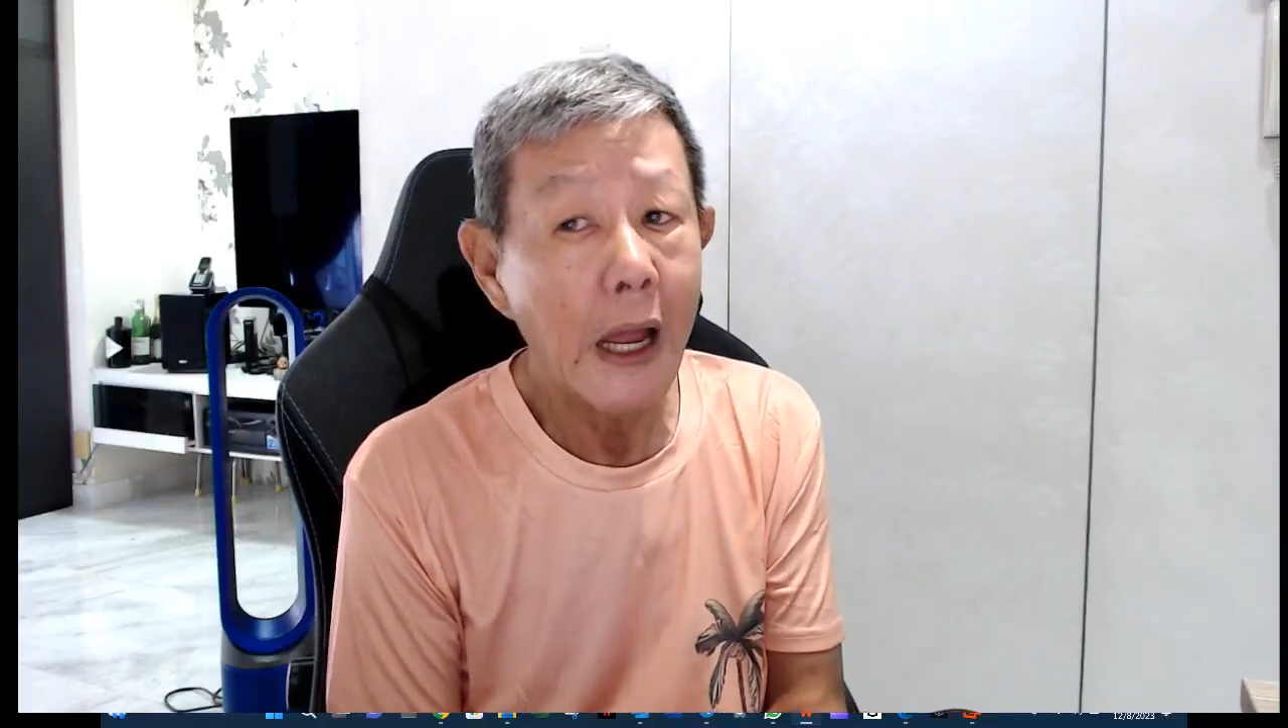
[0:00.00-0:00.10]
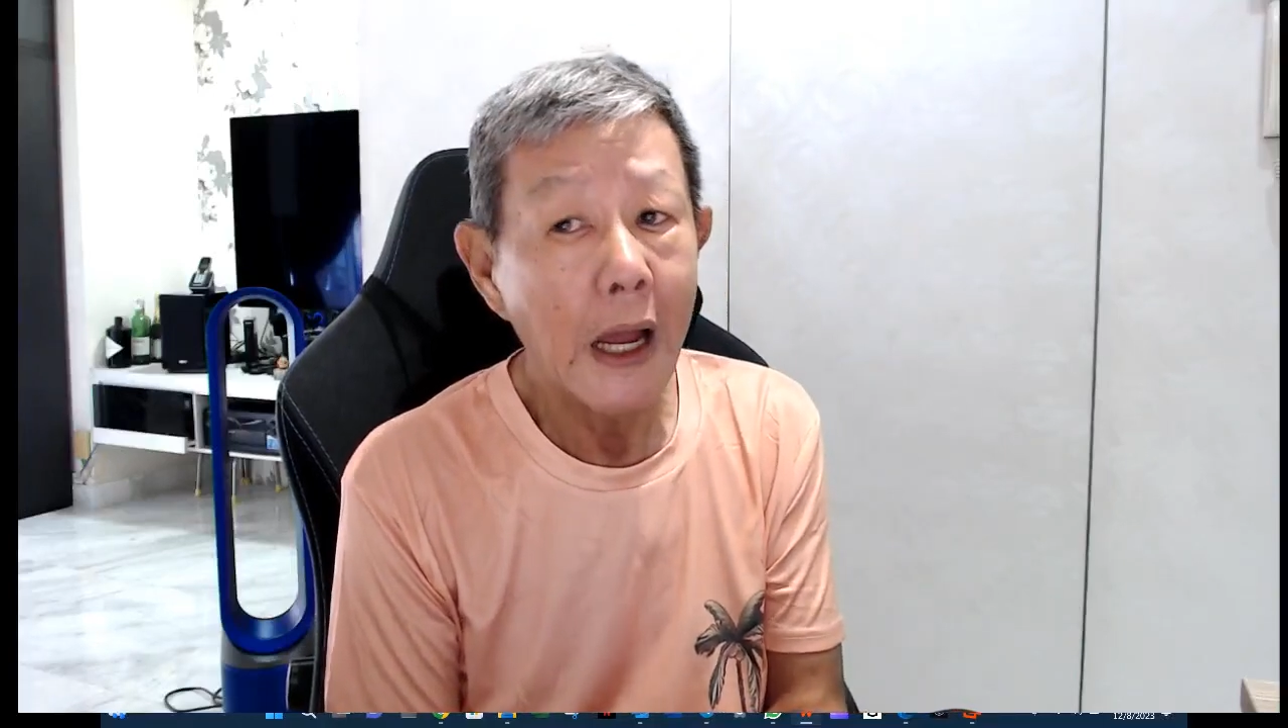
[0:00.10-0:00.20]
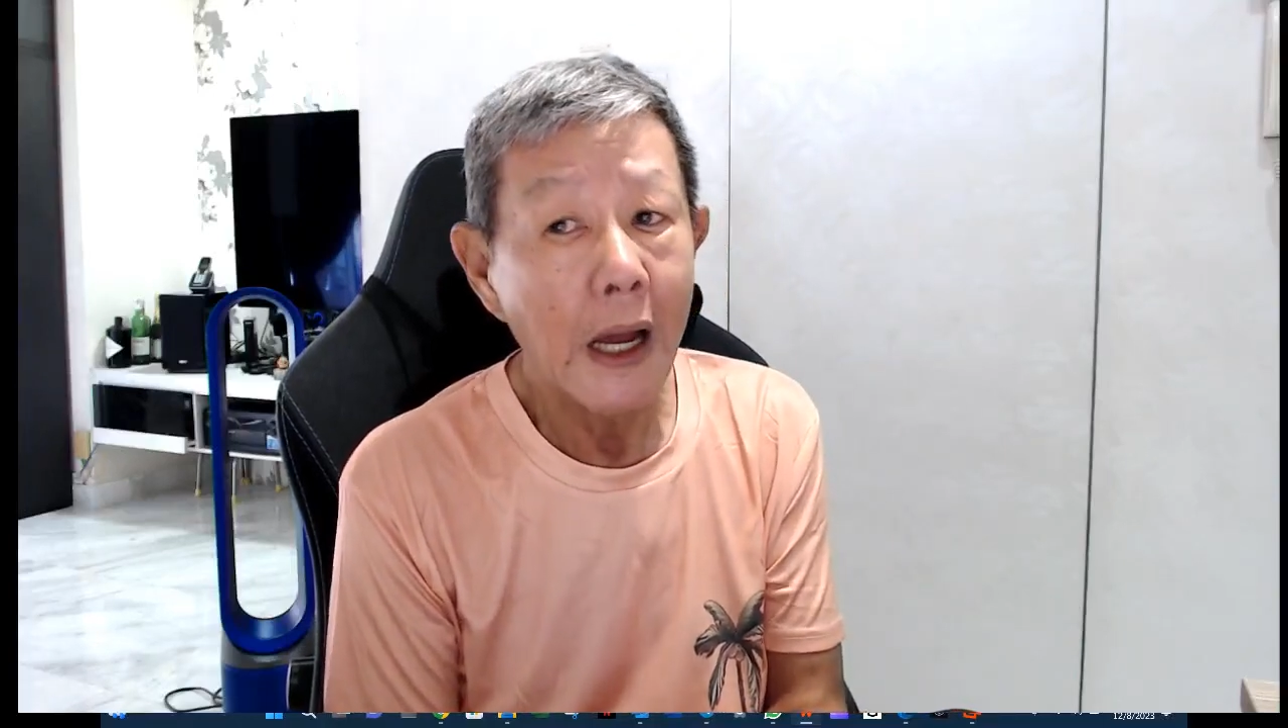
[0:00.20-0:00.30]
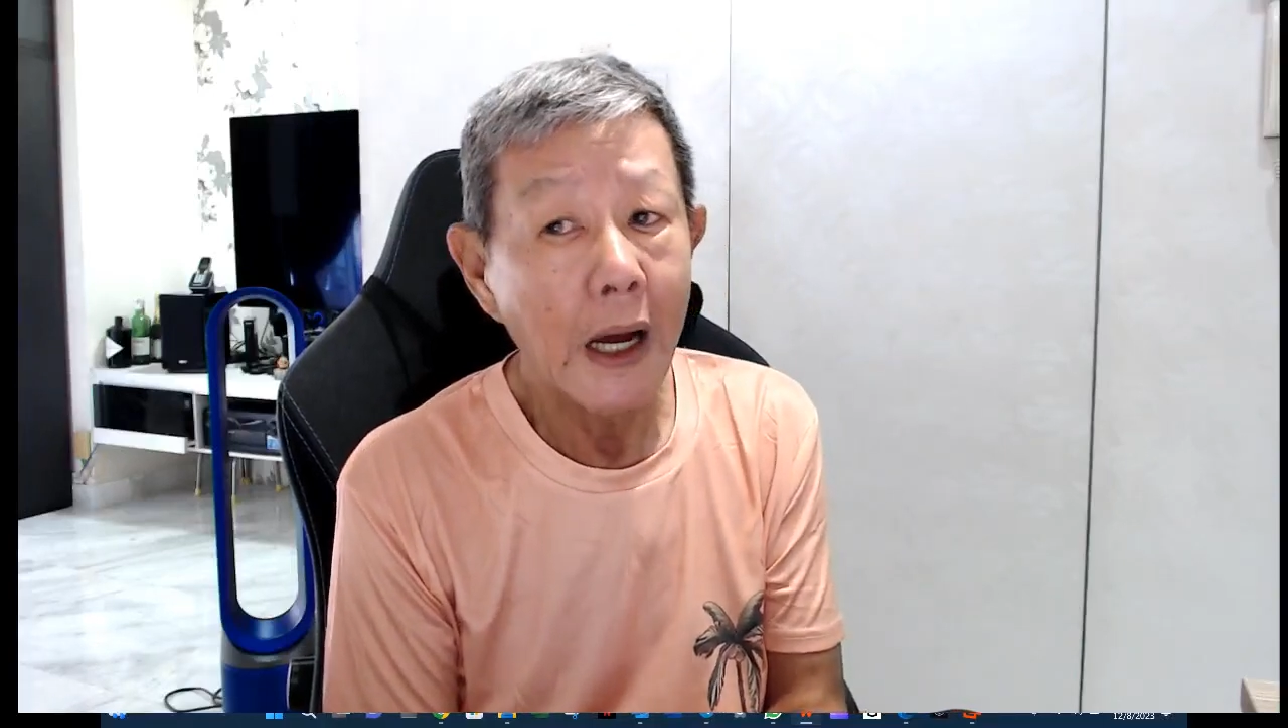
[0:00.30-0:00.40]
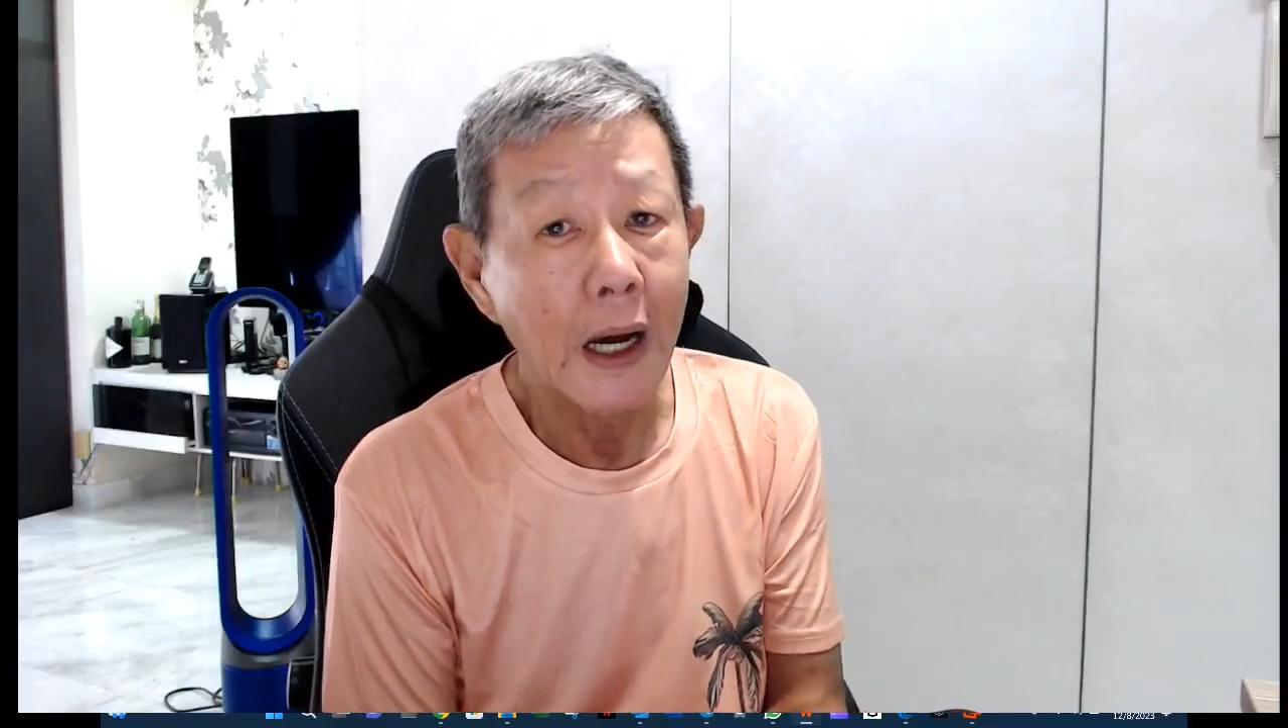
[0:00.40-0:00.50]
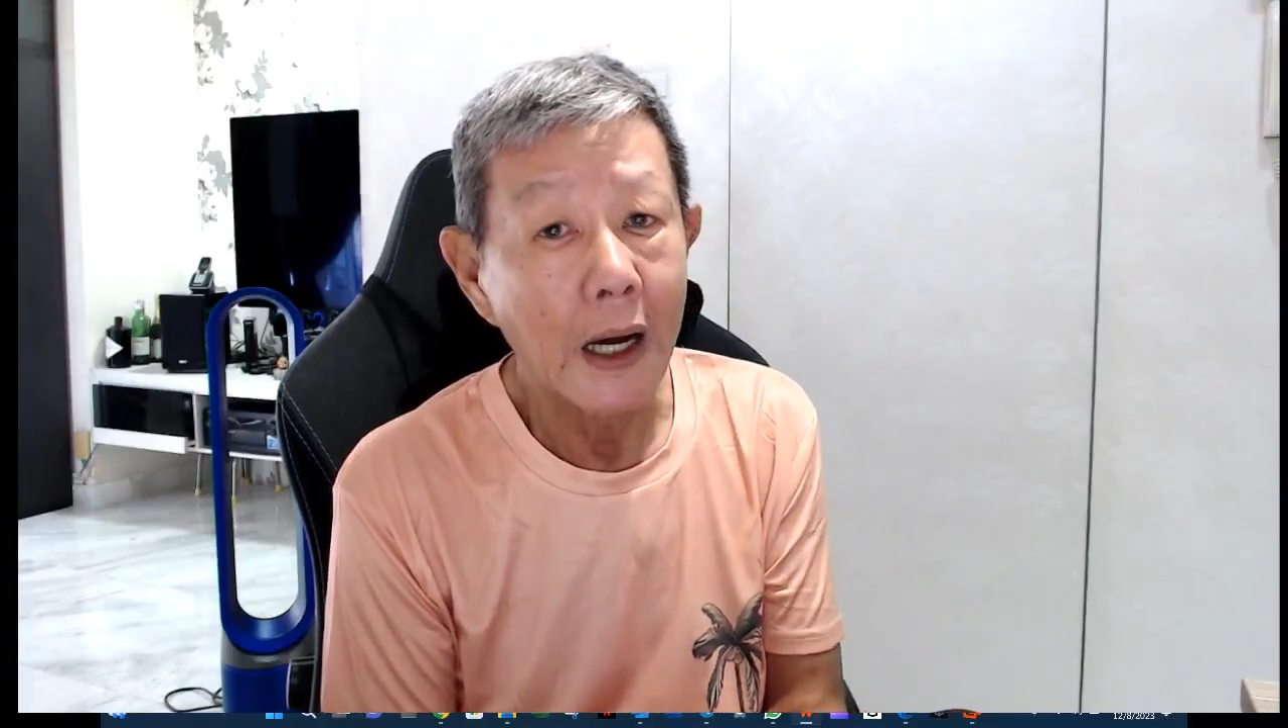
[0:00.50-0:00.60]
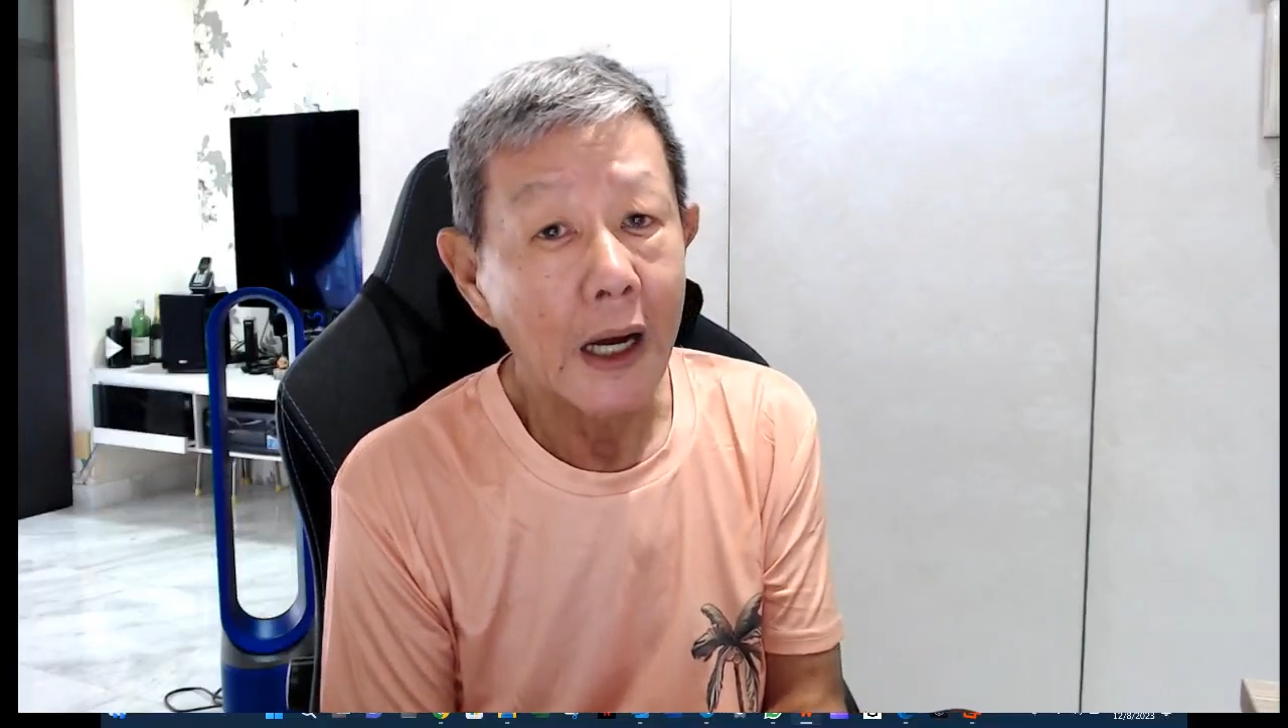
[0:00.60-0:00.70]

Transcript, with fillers: uh,